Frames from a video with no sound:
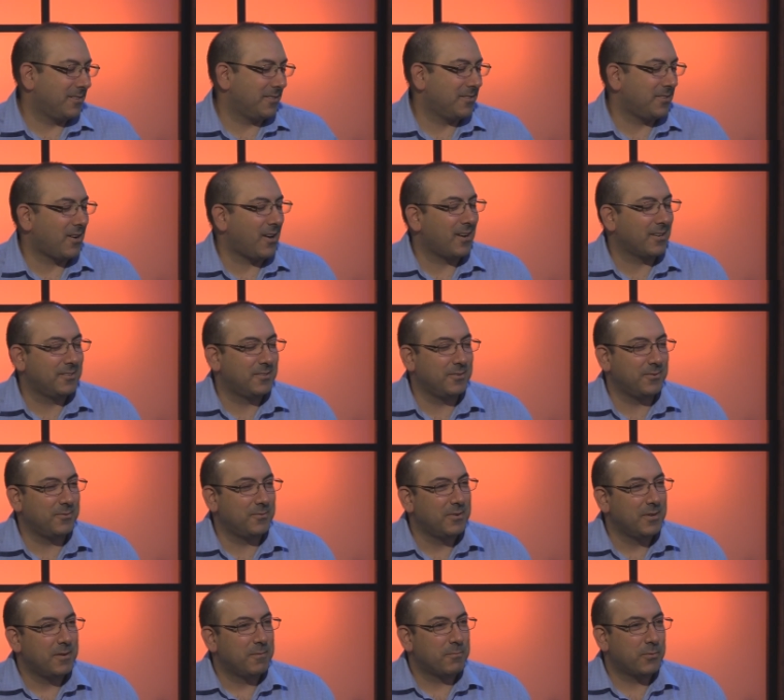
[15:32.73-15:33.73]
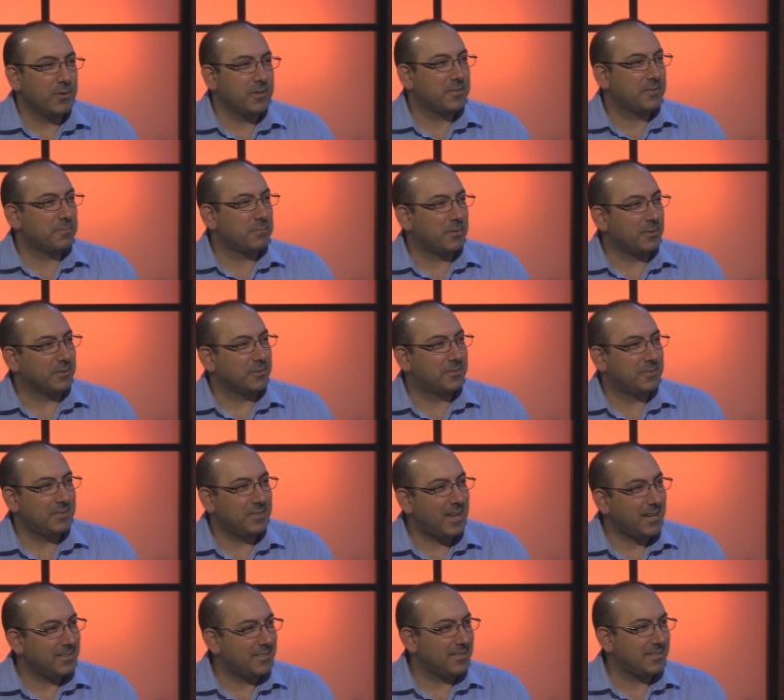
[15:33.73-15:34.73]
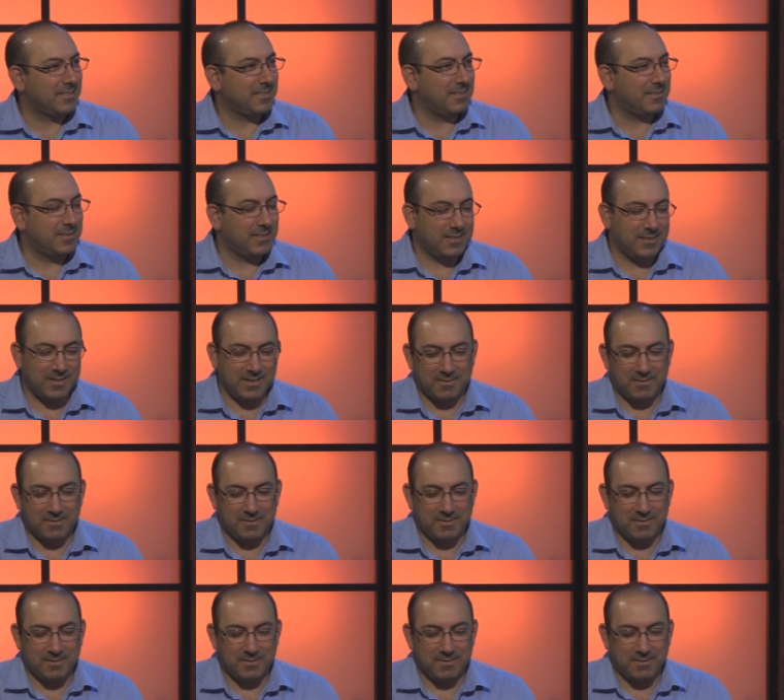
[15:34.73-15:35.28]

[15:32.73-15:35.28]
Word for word: to talk to principals, not just in, in,